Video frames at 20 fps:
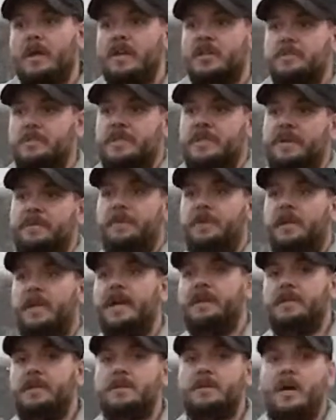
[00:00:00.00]

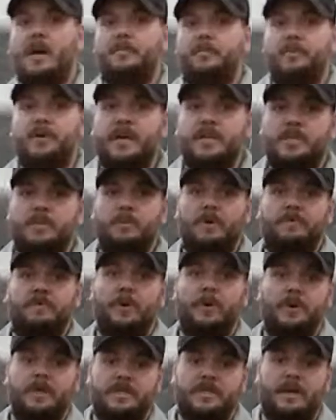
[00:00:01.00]
Specifically at this operation, we're
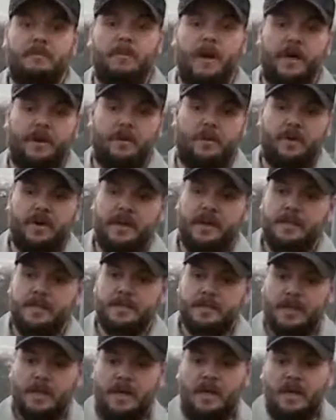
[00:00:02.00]
focused on
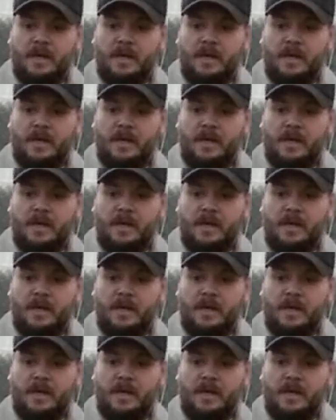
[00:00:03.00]
microgreens.